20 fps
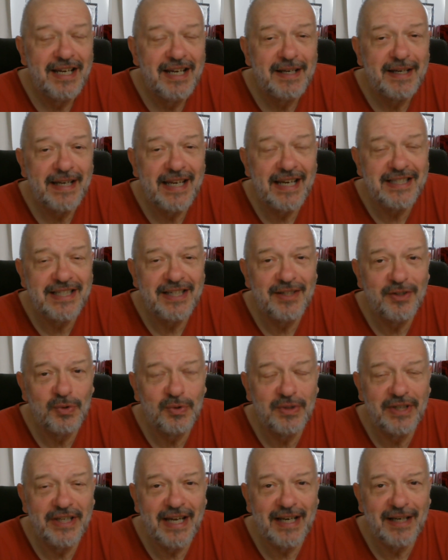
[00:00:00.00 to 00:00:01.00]
getting
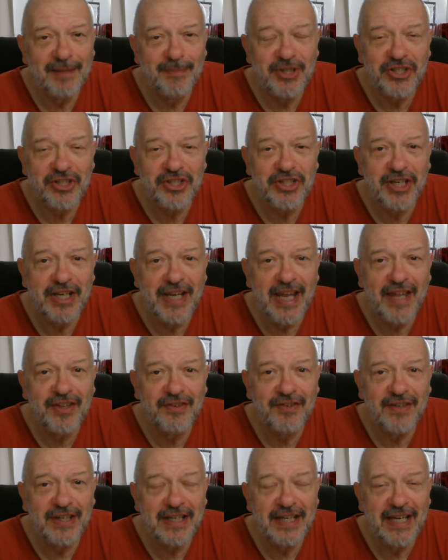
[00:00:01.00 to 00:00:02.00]
all the elements
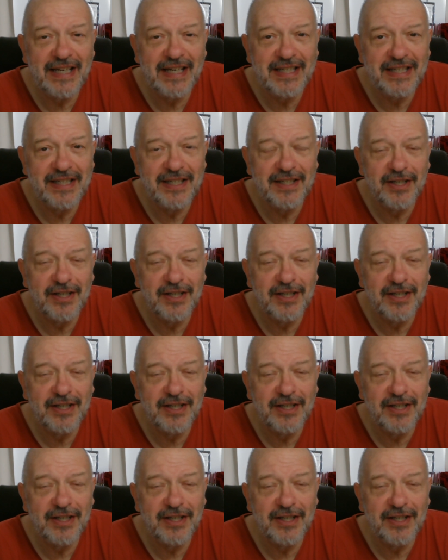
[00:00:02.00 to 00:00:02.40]
together and getting